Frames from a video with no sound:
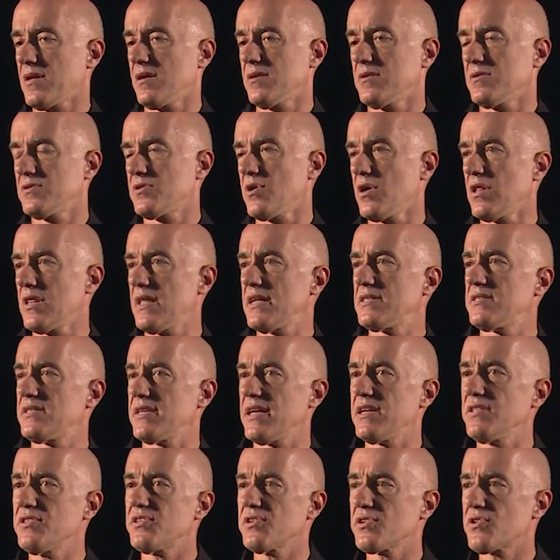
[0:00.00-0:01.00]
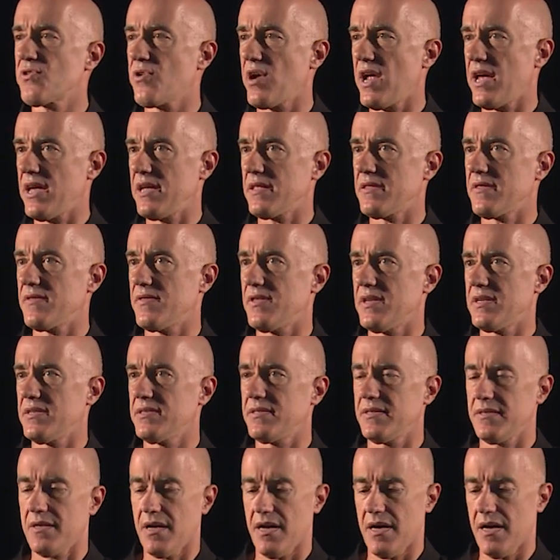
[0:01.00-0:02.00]
So let's integrate
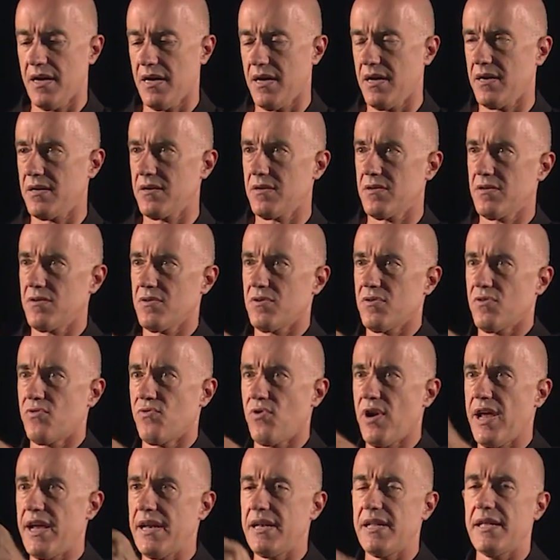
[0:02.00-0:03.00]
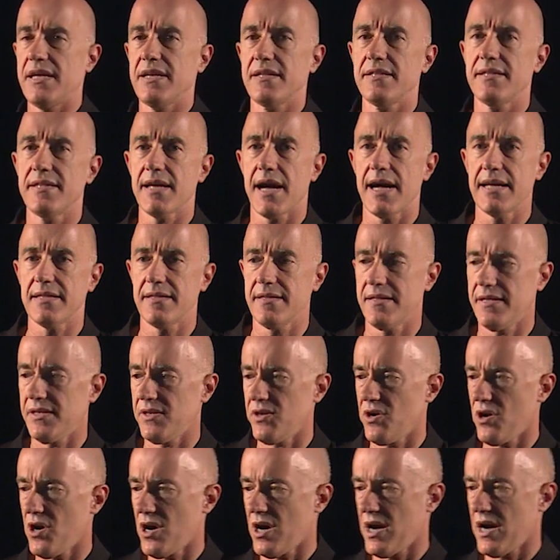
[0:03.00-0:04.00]
this gradient dot
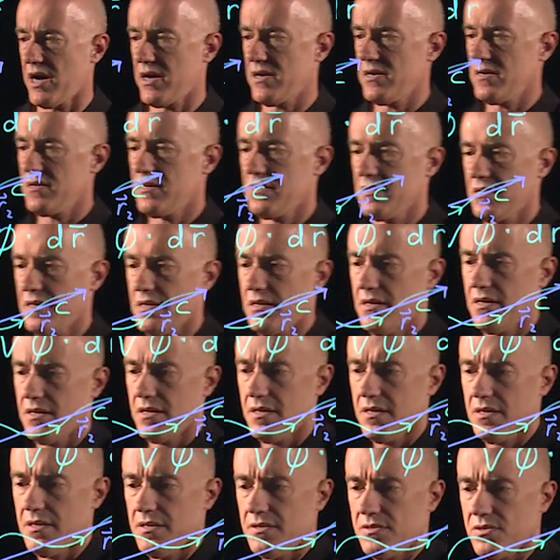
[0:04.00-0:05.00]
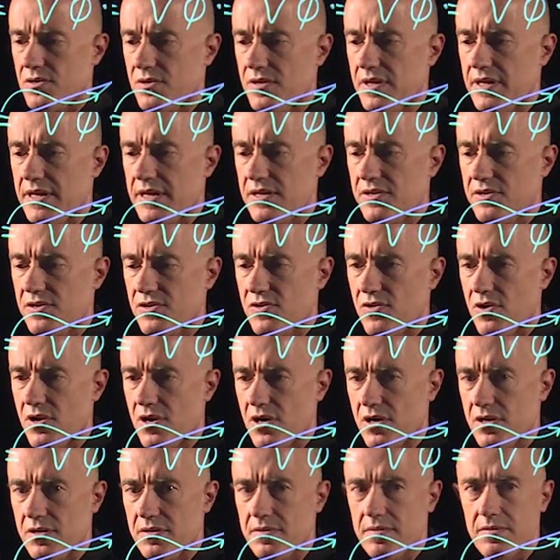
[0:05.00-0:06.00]
dr. So the
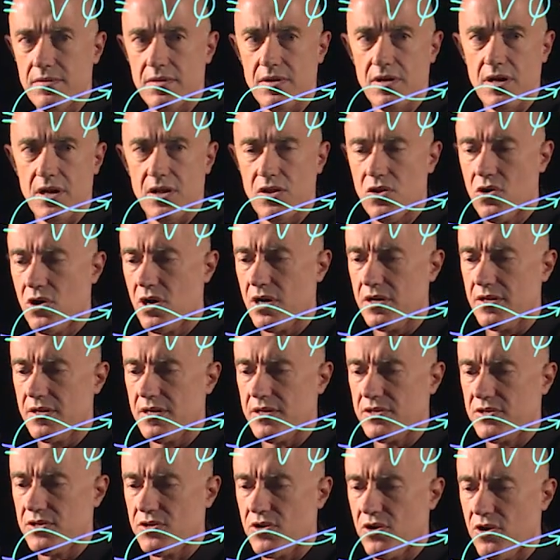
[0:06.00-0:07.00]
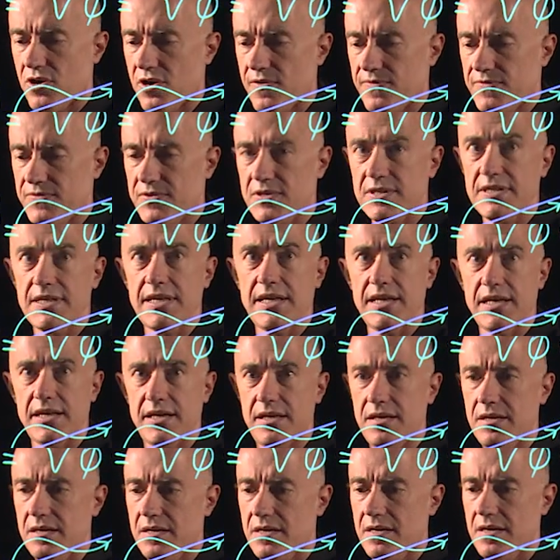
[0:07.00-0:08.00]
integral along this curve
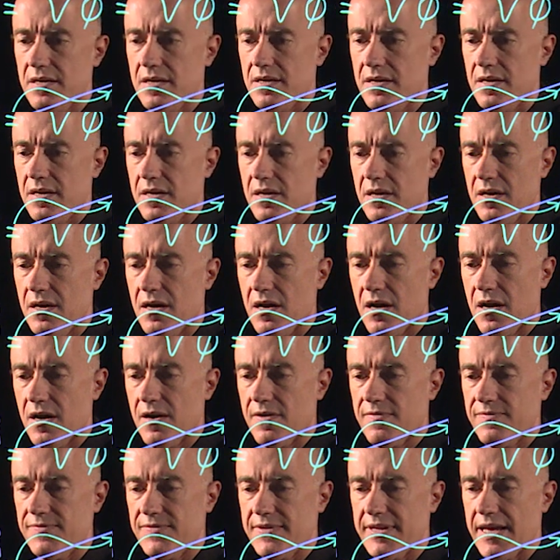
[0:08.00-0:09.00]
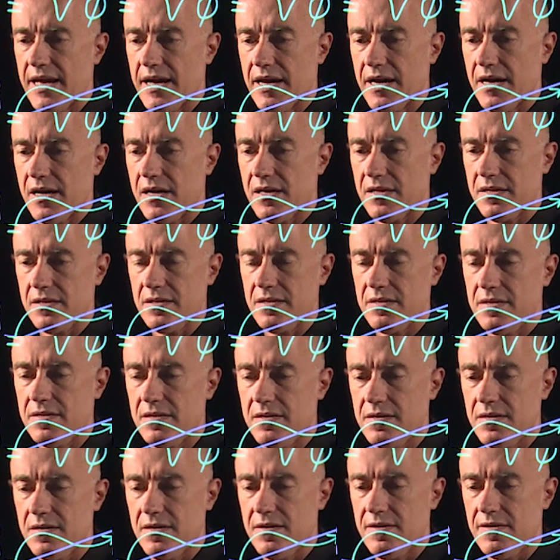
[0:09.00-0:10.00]
C of del
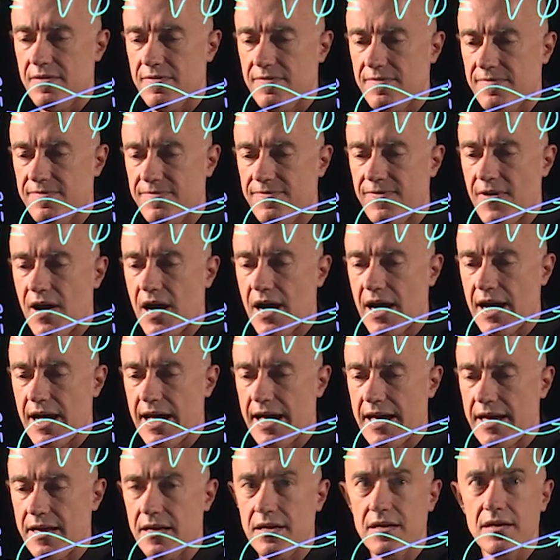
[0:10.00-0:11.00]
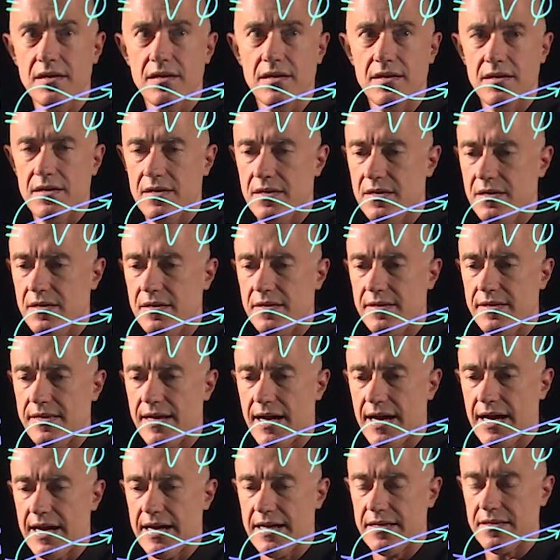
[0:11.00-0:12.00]
phi
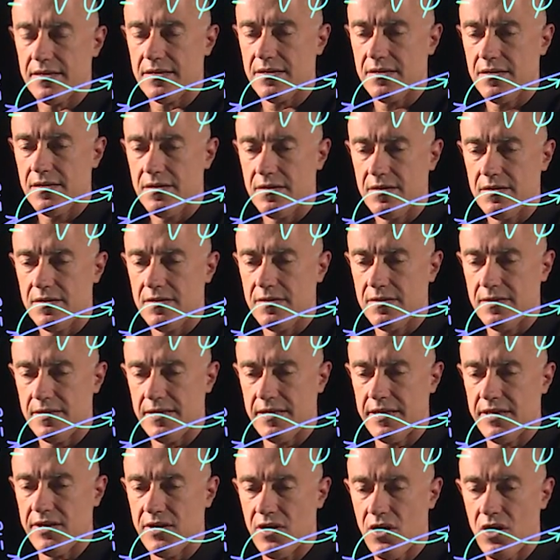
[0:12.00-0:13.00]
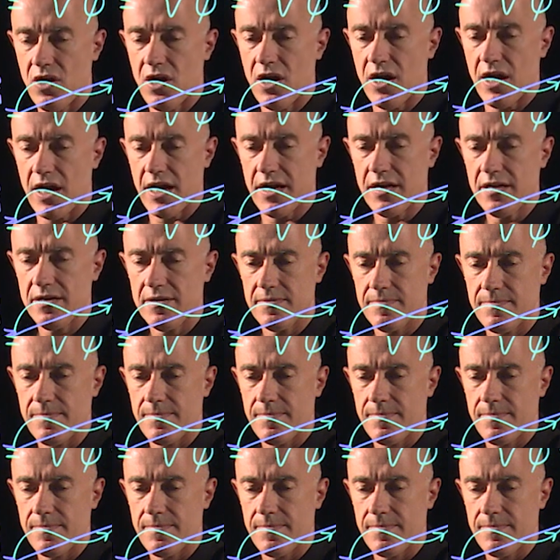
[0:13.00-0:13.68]
dot dr.